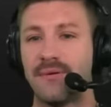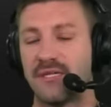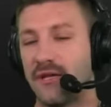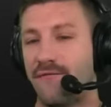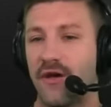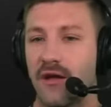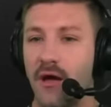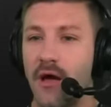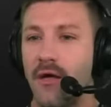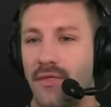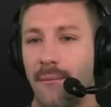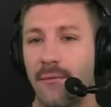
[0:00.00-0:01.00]
Pacific.
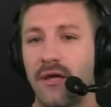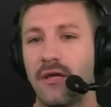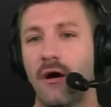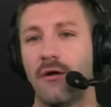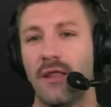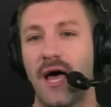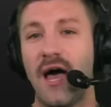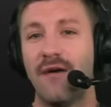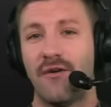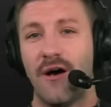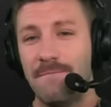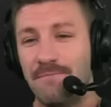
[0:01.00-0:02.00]
Then we go live
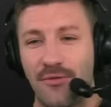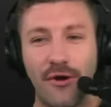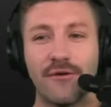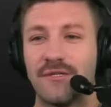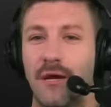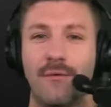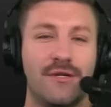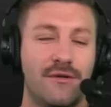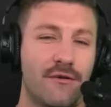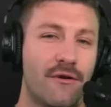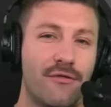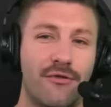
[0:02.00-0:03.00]
on Thursday. We do
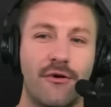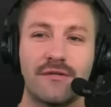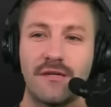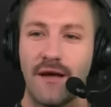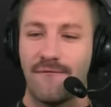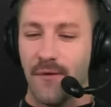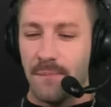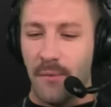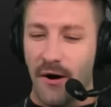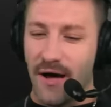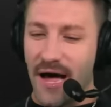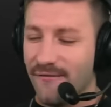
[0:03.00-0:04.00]
a little Thursday night
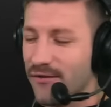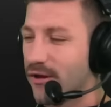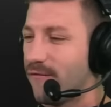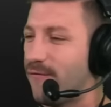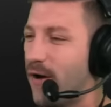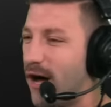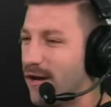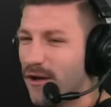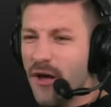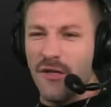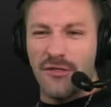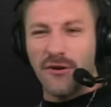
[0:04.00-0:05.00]
football, have a little fun.
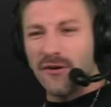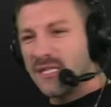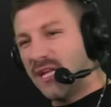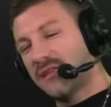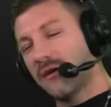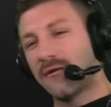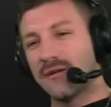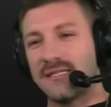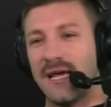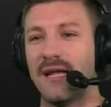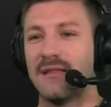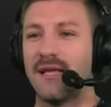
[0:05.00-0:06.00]
Thirsty
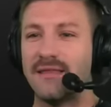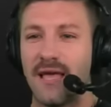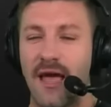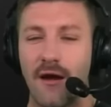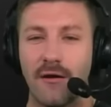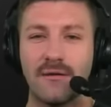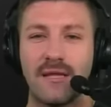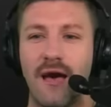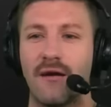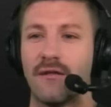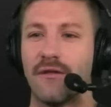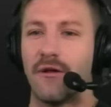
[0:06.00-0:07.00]
Thursday, let the hair
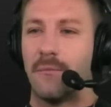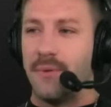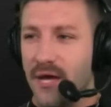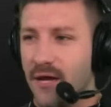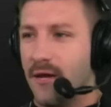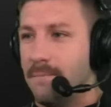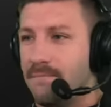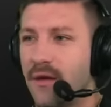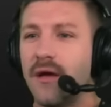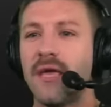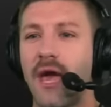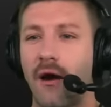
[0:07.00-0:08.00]
down a little bit. And
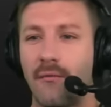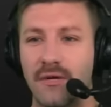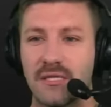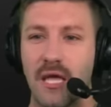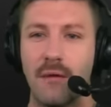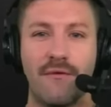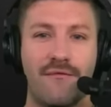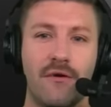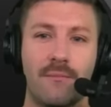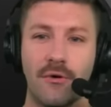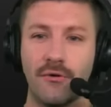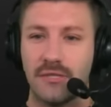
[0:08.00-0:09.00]
yeah, we slam a few
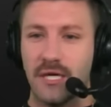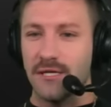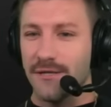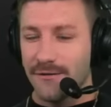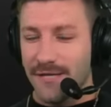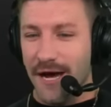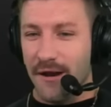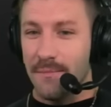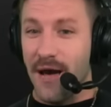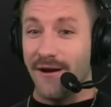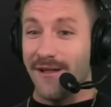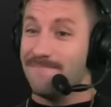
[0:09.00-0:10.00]
brewskis, no doubt
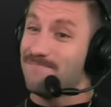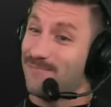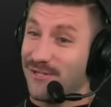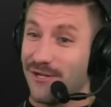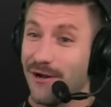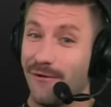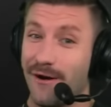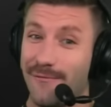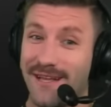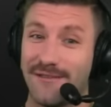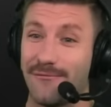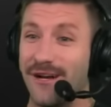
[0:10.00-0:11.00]
about it. But you know what? We
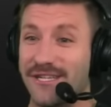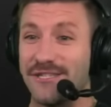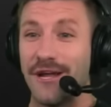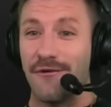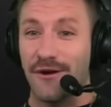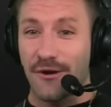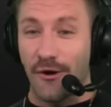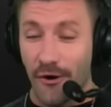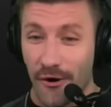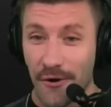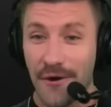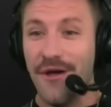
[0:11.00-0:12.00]
get to watch Derek
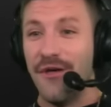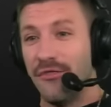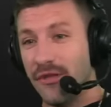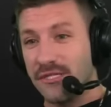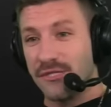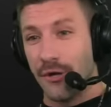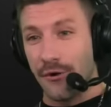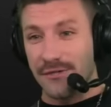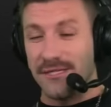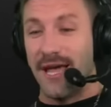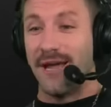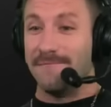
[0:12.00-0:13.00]
Carr this
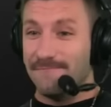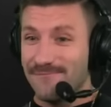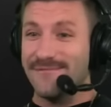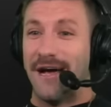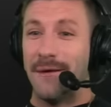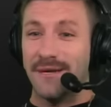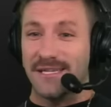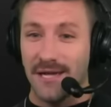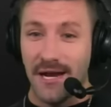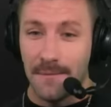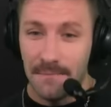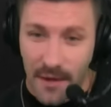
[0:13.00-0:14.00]
Thursday. I'm
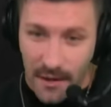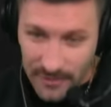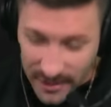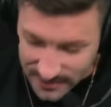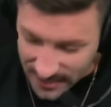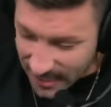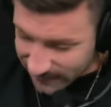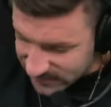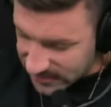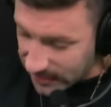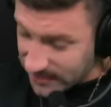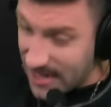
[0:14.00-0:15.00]
excited. Then live
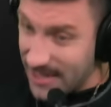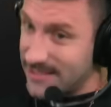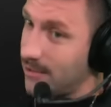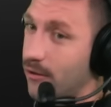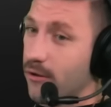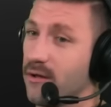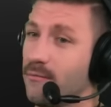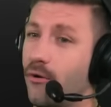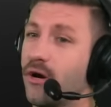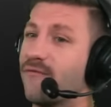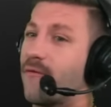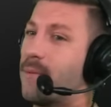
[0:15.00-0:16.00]
Sunday. It's an early
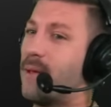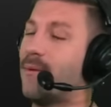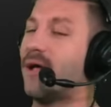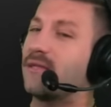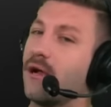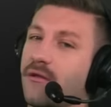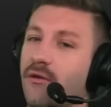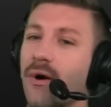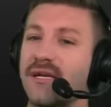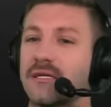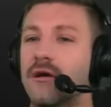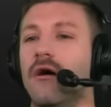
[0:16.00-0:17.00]
morning for people out there on the
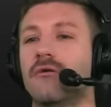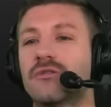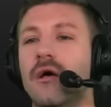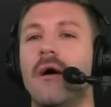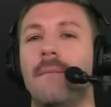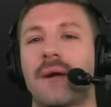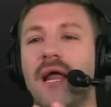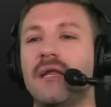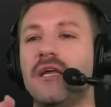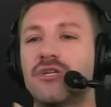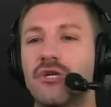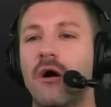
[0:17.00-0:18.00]
West Coast, but I
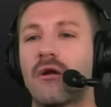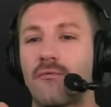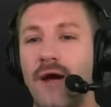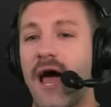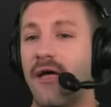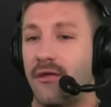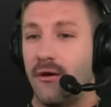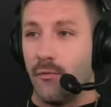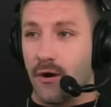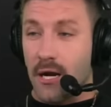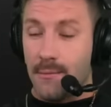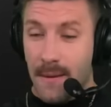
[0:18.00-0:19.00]
need y'all to rally. We're
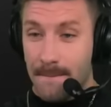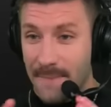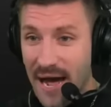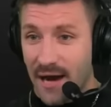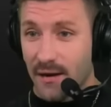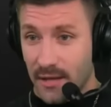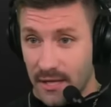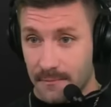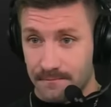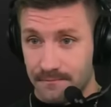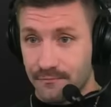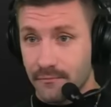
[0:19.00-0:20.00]
going to be battling
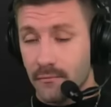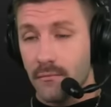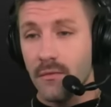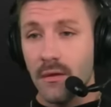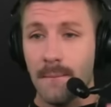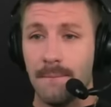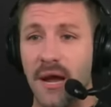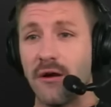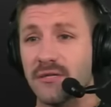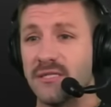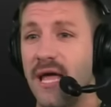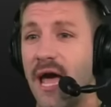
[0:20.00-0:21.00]

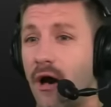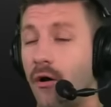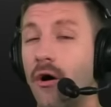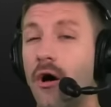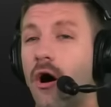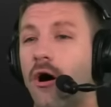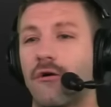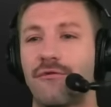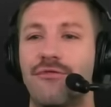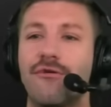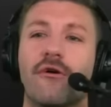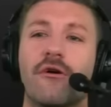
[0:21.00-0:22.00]
Bears Now, our
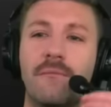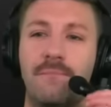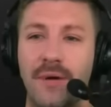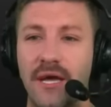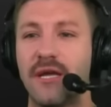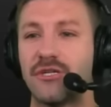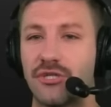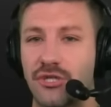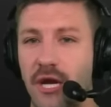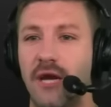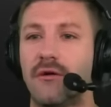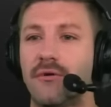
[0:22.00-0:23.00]
third biggest
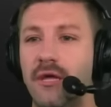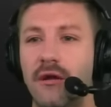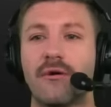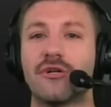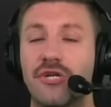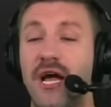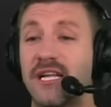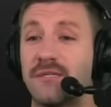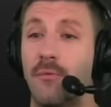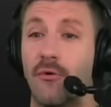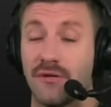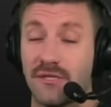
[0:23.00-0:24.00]
channel here at Chat
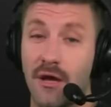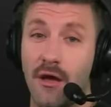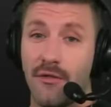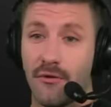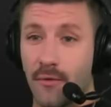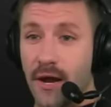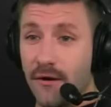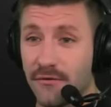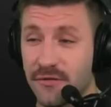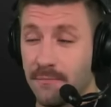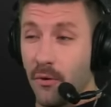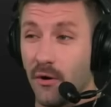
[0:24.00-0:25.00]
Sports. The Raiders
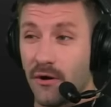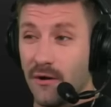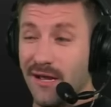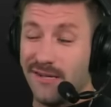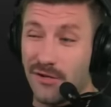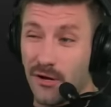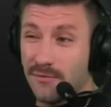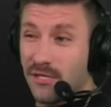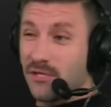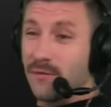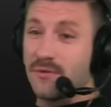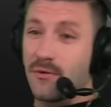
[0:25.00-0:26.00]
Report, in terms of
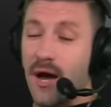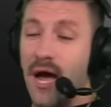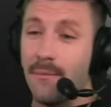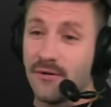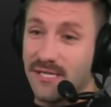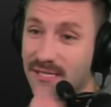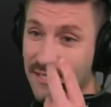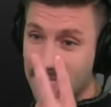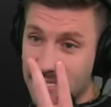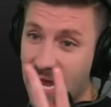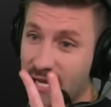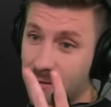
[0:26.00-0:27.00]
subscribers, is the
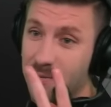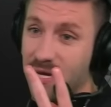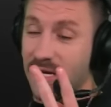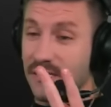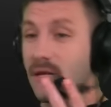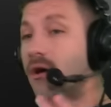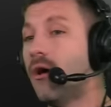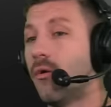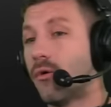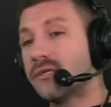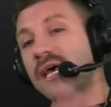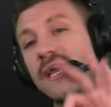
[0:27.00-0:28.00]
second biggest.
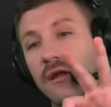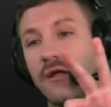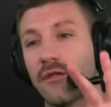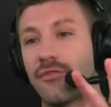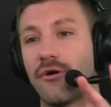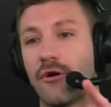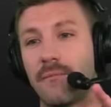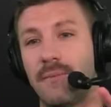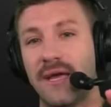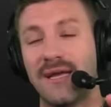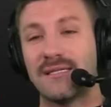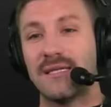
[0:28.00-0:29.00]
We're taking on the third
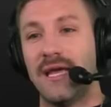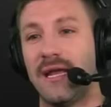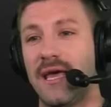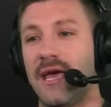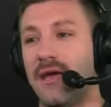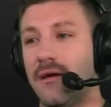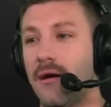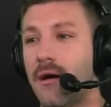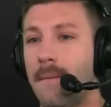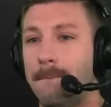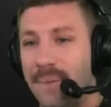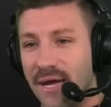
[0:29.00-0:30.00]
biggest in a
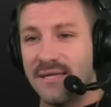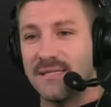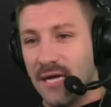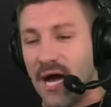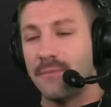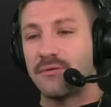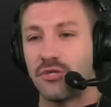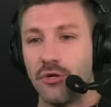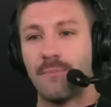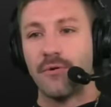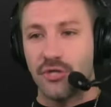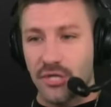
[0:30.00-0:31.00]
big time
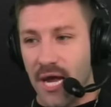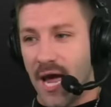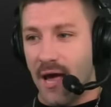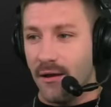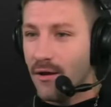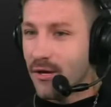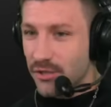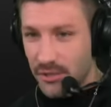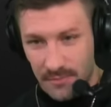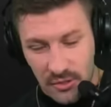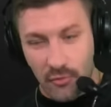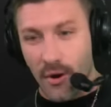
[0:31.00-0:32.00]
super chat
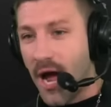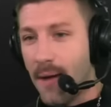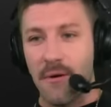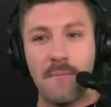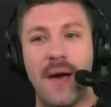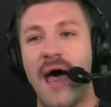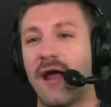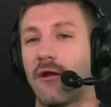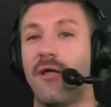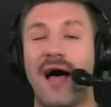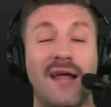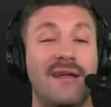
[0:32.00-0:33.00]
subscriber
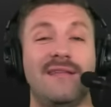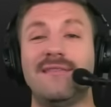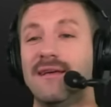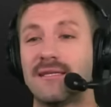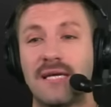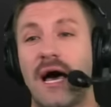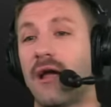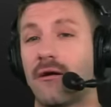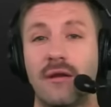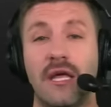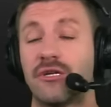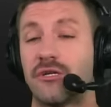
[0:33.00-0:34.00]
battle. I need the entire
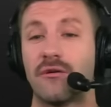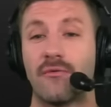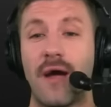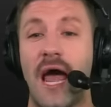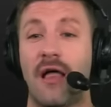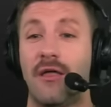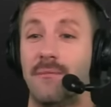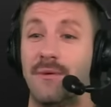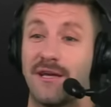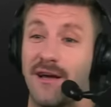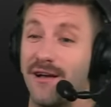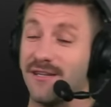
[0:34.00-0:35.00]
nation to rally
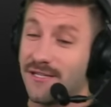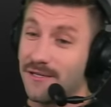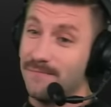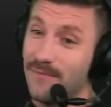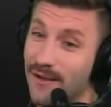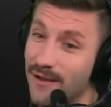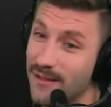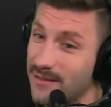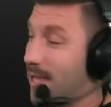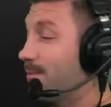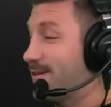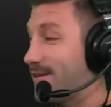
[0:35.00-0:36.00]
because
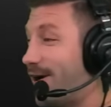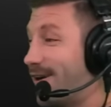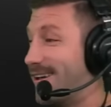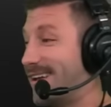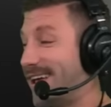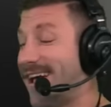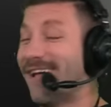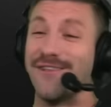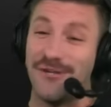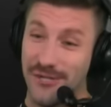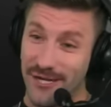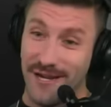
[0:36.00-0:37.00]
they've been talking hella
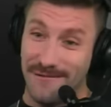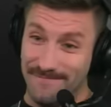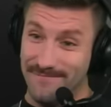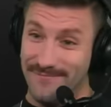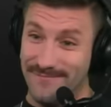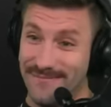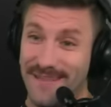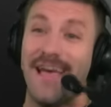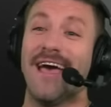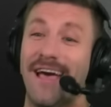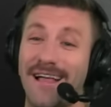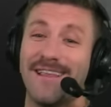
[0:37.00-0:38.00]
shit.
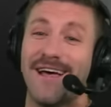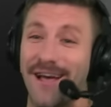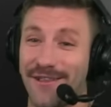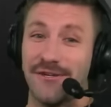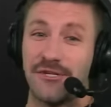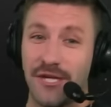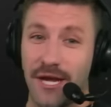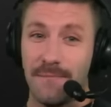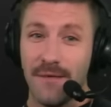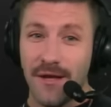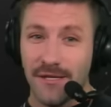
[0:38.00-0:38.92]
Hella, hella shit.